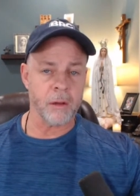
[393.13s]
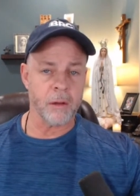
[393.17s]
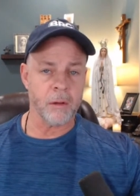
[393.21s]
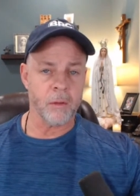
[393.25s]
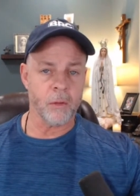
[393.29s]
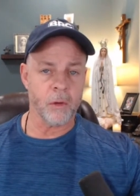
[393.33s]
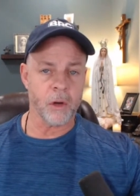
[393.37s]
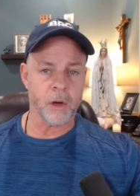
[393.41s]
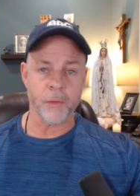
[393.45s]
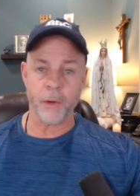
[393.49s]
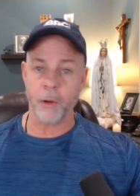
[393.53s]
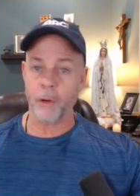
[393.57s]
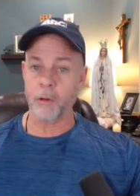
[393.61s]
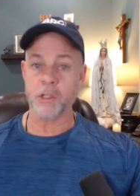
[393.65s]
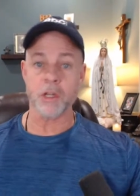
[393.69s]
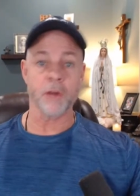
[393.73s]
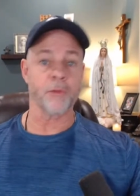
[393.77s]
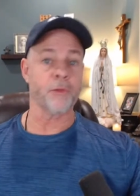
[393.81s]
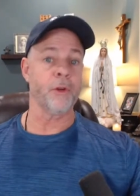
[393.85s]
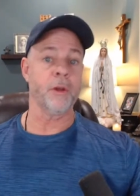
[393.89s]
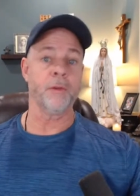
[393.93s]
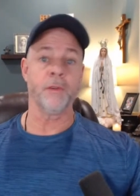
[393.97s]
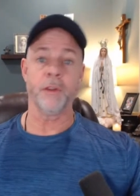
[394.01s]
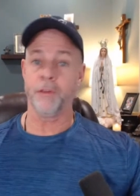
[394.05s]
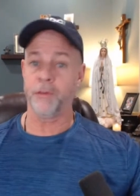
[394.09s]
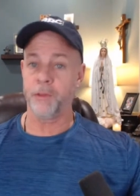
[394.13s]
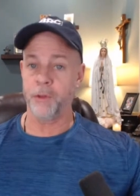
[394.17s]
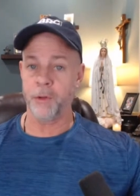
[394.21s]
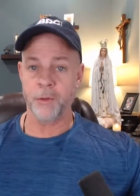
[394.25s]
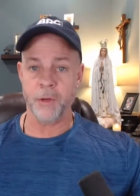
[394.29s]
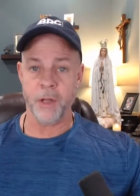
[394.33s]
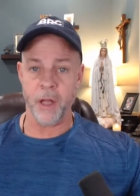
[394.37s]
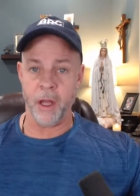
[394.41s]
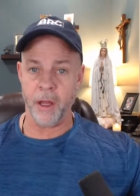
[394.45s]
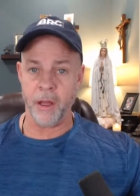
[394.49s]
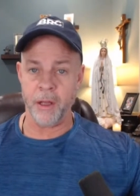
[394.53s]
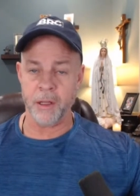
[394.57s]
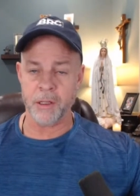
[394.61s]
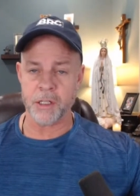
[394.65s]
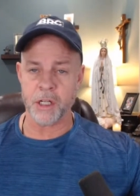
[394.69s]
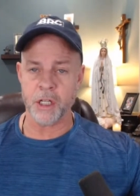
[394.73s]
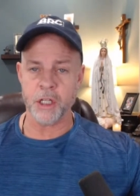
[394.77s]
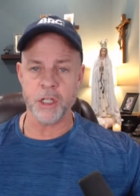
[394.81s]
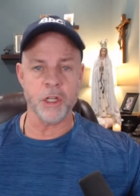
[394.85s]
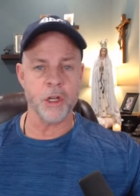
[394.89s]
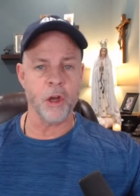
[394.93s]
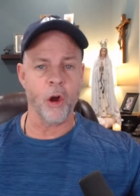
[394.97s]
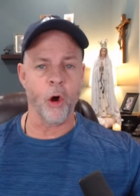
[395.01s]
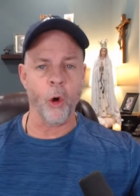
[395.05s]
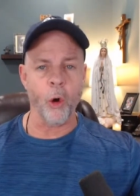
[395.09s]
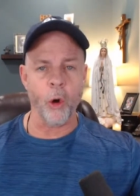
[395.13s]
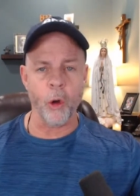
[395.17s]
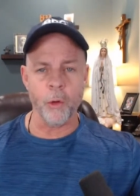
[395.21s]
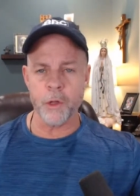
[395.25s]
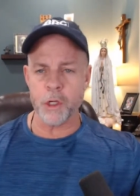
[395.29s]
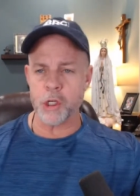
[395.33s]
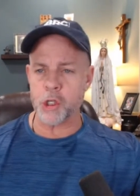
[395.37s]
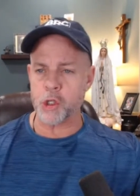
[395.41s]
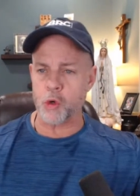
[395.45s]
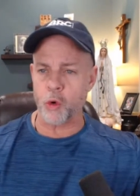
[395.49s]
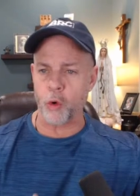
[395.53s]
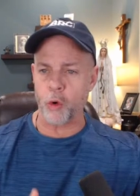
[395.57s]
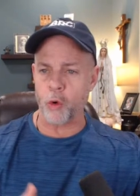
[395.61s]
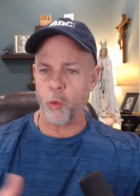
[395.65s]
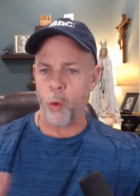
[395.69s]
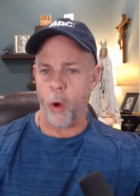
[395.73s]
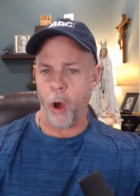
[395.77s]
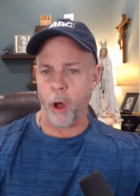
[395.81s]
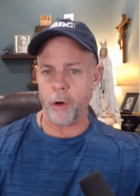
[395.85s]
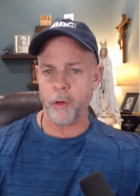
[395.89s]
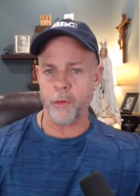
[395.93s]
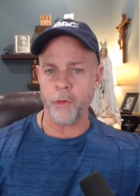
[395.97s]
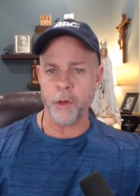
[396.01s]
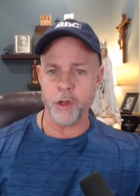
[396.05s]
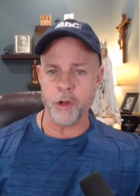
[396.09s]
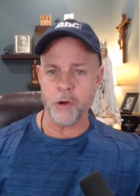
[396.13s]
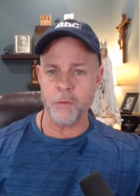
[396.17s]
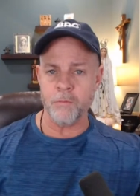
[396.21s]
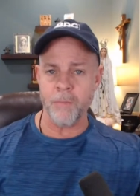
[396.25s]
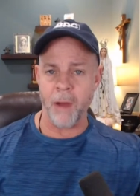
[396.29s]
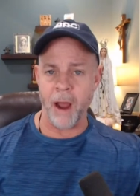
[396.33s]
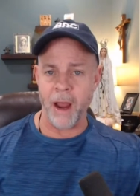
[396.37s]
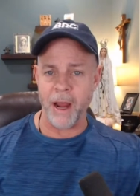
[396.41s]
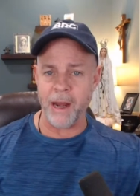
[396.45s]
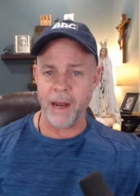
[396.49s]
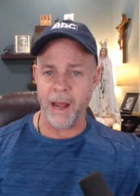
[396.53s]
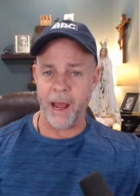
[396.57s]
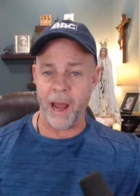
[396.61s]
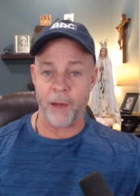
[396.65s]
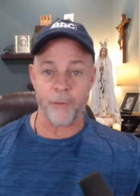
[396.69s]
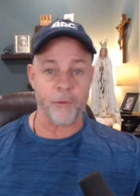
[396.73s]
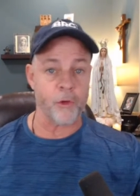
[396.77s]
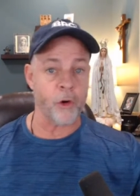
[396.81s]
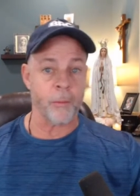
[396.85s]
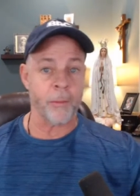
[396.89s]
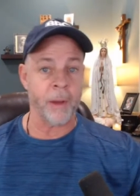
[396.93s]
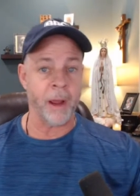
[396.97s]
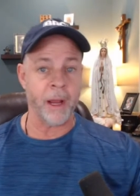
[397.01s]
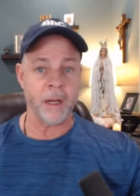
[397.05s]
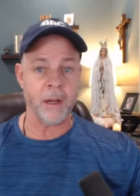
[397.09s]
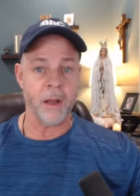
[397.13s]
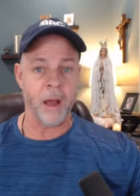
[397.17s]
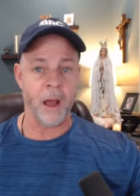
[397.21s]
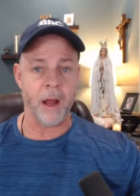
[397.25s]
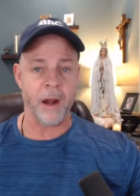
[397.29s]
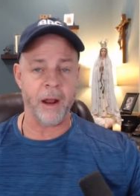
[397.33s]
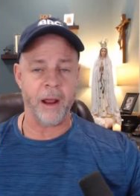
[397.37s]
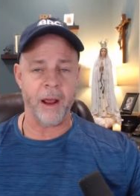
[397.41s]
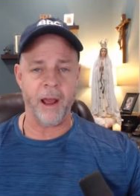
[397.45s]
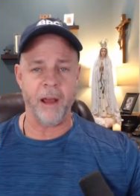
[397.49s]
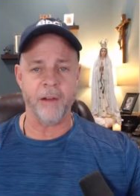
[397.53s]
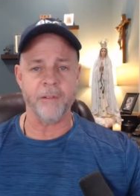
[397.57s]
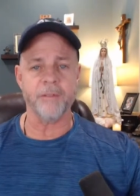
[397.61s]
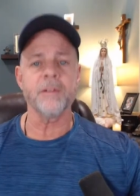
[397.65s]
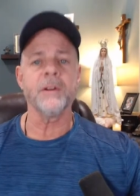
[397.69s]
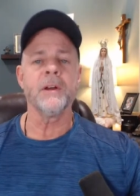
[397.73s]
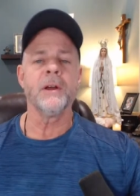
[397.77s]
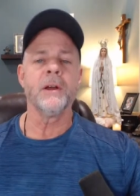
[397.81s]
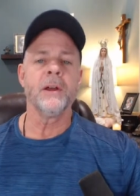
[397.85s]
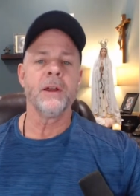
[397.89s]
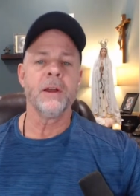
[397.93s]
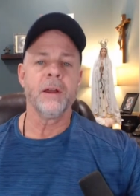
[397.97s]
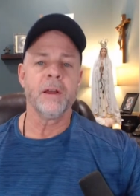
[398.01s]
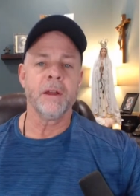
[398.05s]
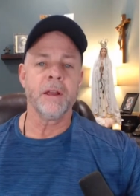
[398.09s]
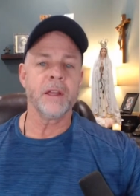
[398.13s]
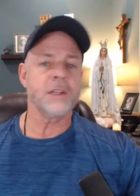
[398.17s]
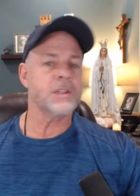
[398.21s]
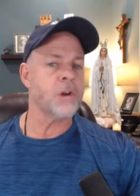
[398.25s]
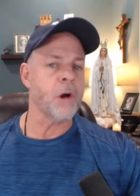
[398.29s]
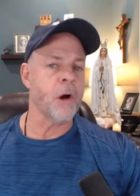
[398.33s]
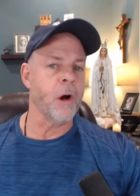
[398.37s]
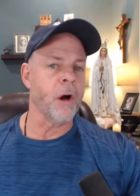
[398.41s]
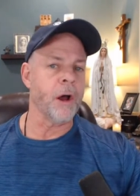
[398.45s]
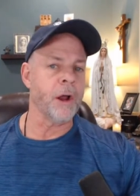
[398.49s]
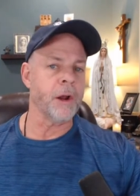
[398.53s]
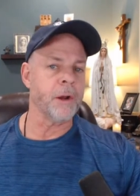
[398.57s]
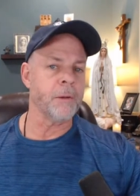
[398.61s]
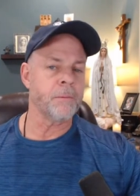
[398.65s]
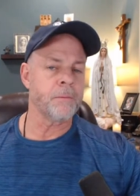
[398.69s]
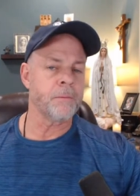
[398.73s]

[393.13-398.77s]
What if it goes on for even a few days? And all the stored water that you might have or might not have is gone.